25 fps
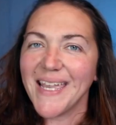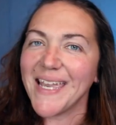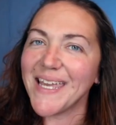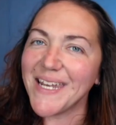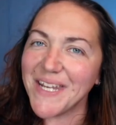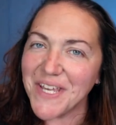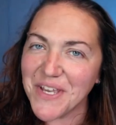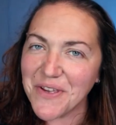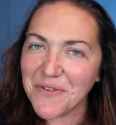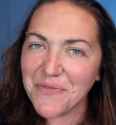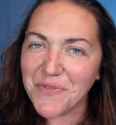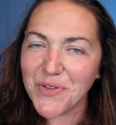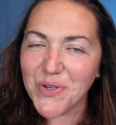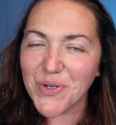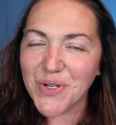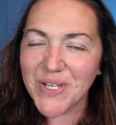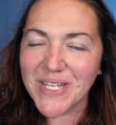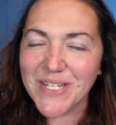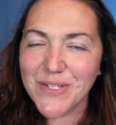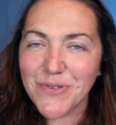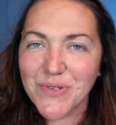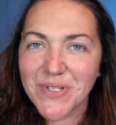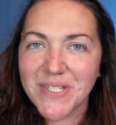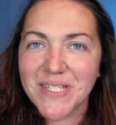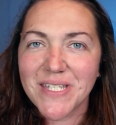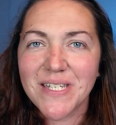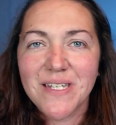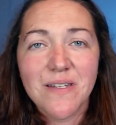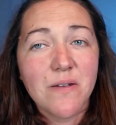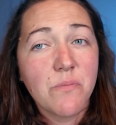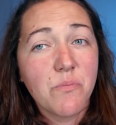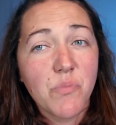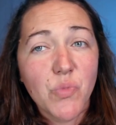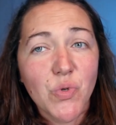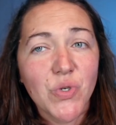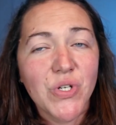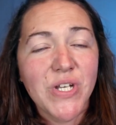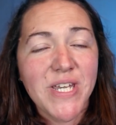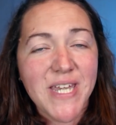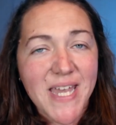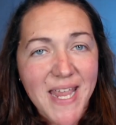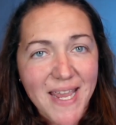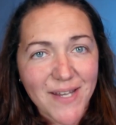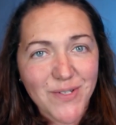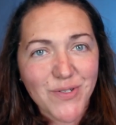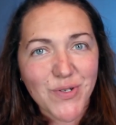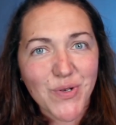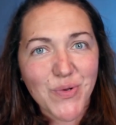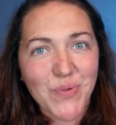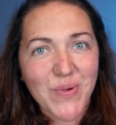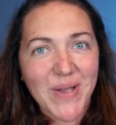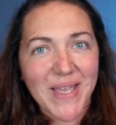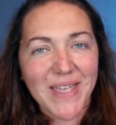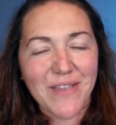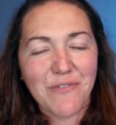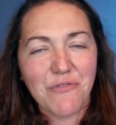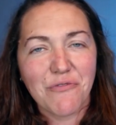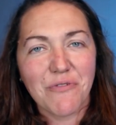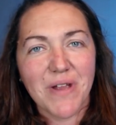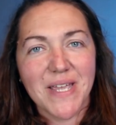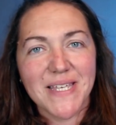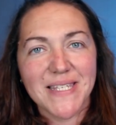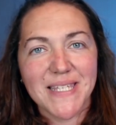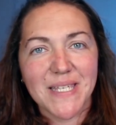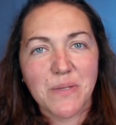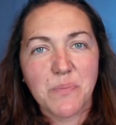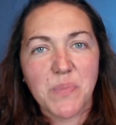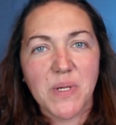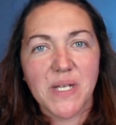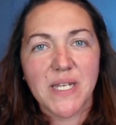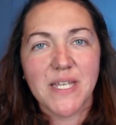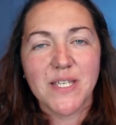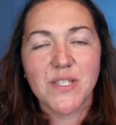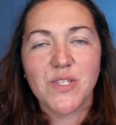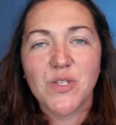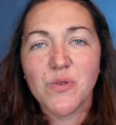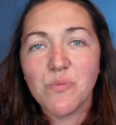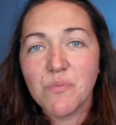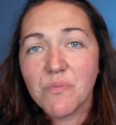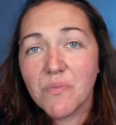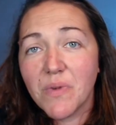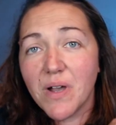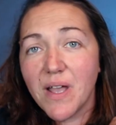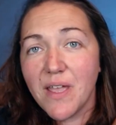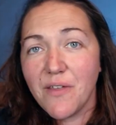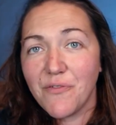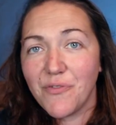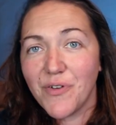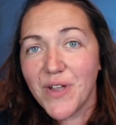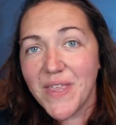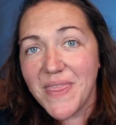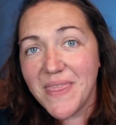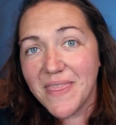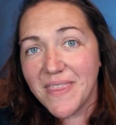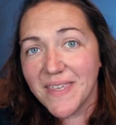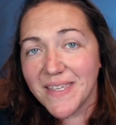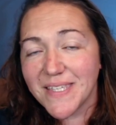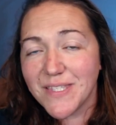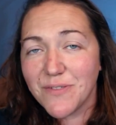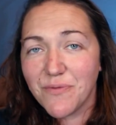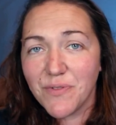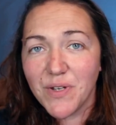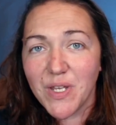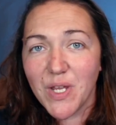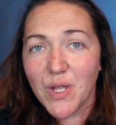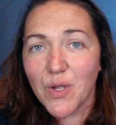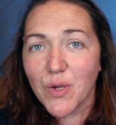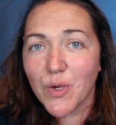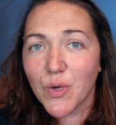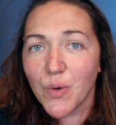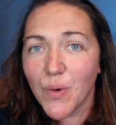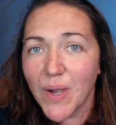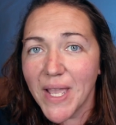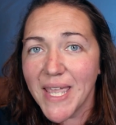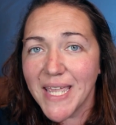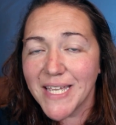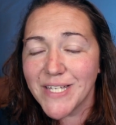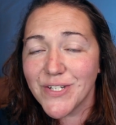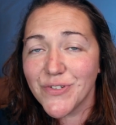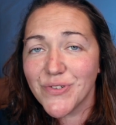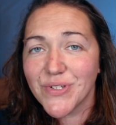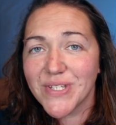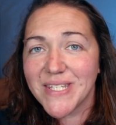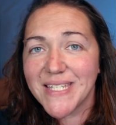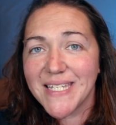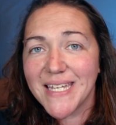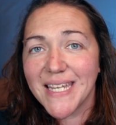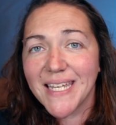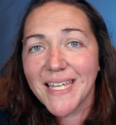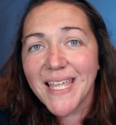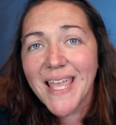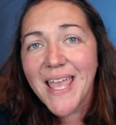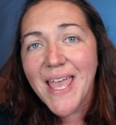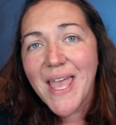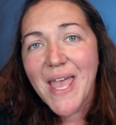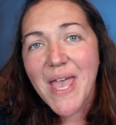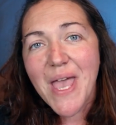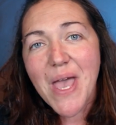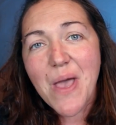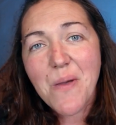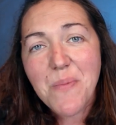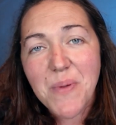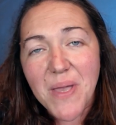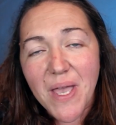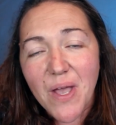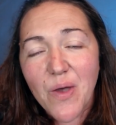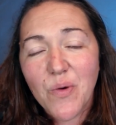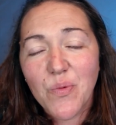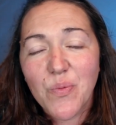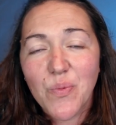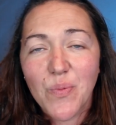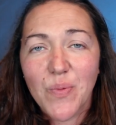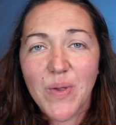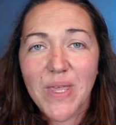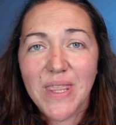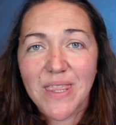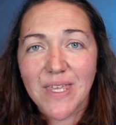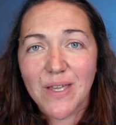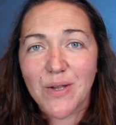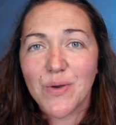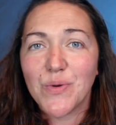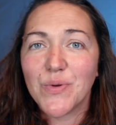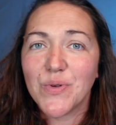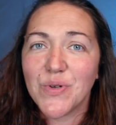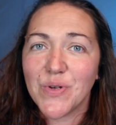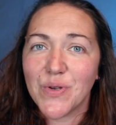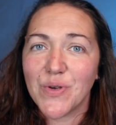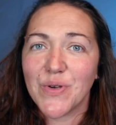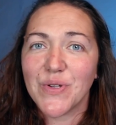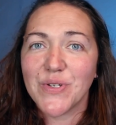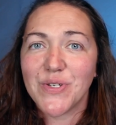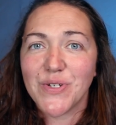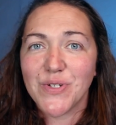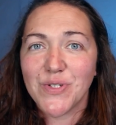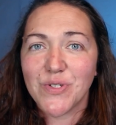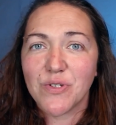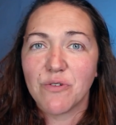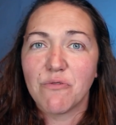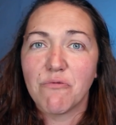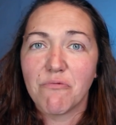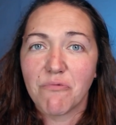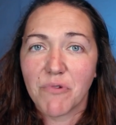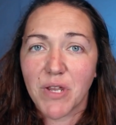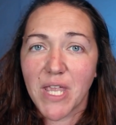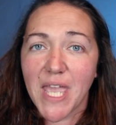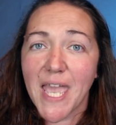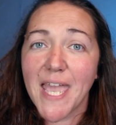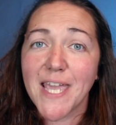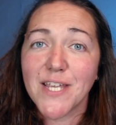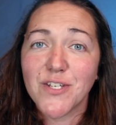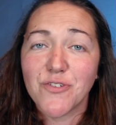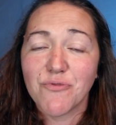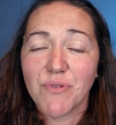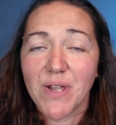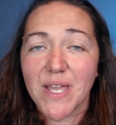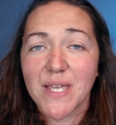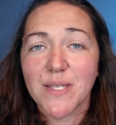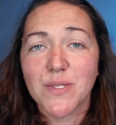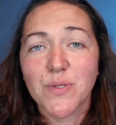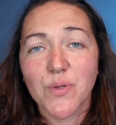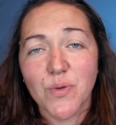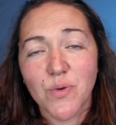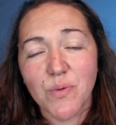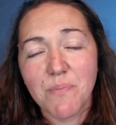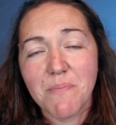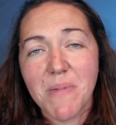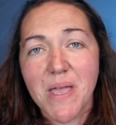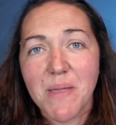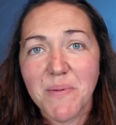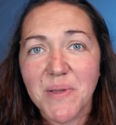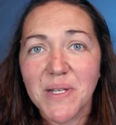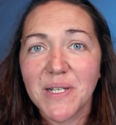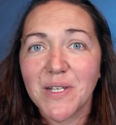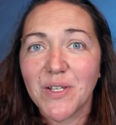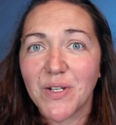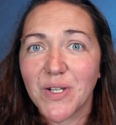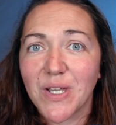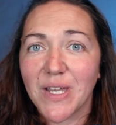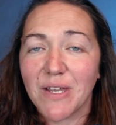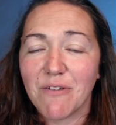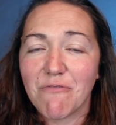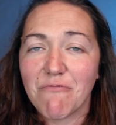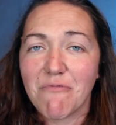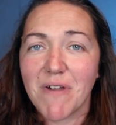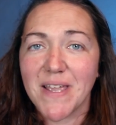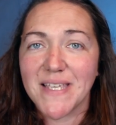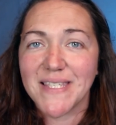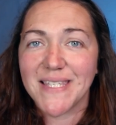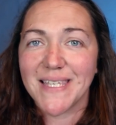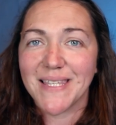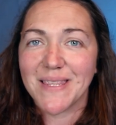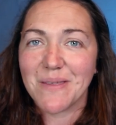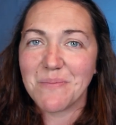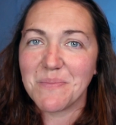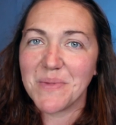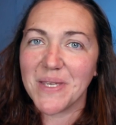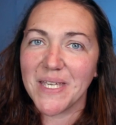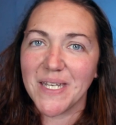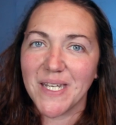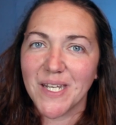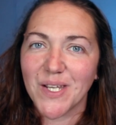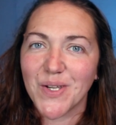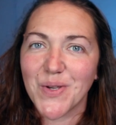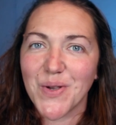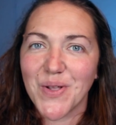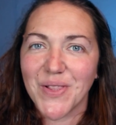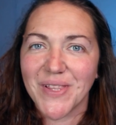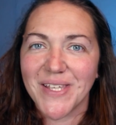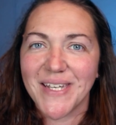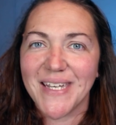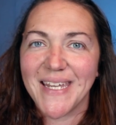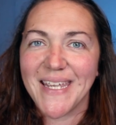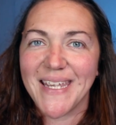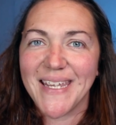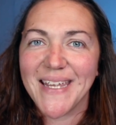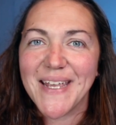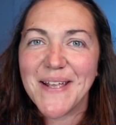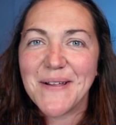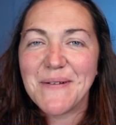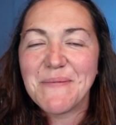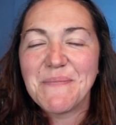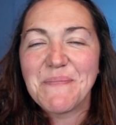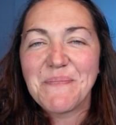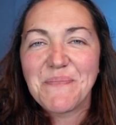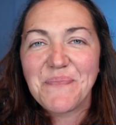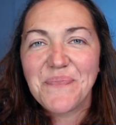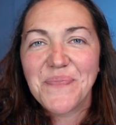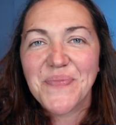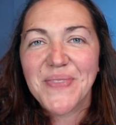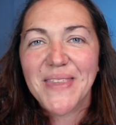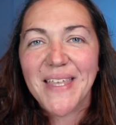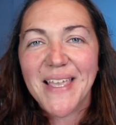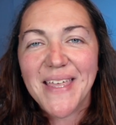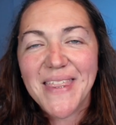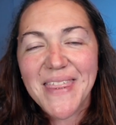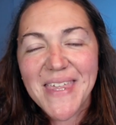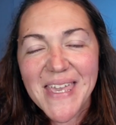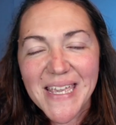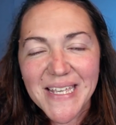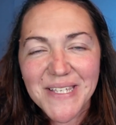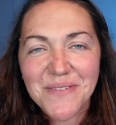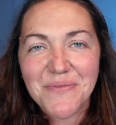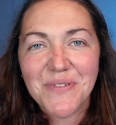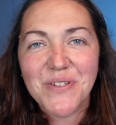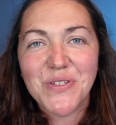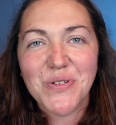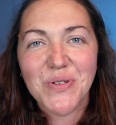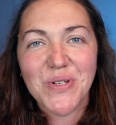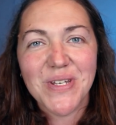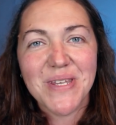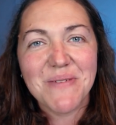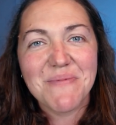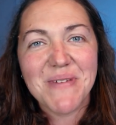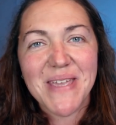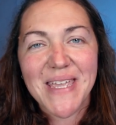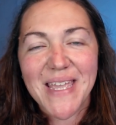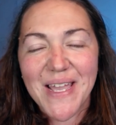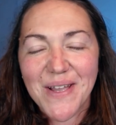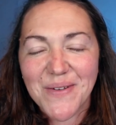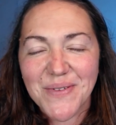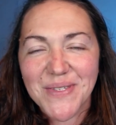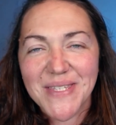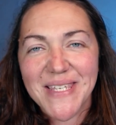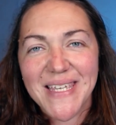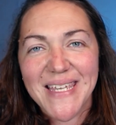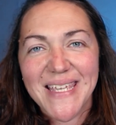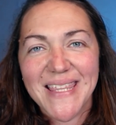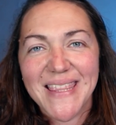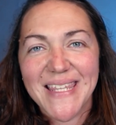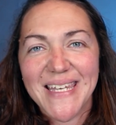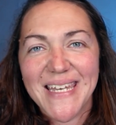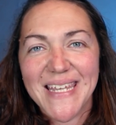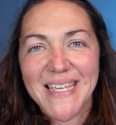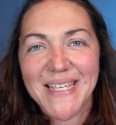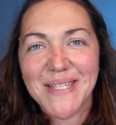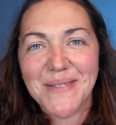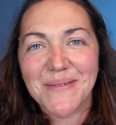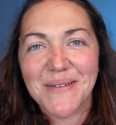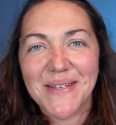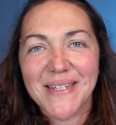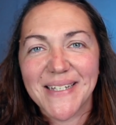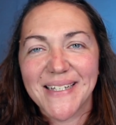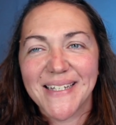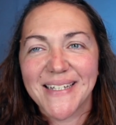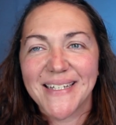And if you're interested in a more natural way of raising bunnies, you might find this video quite interesting about whether or not you should cage raise or maybe look at raising them in a colony. Thanks for joining me. I'll see you in the next one.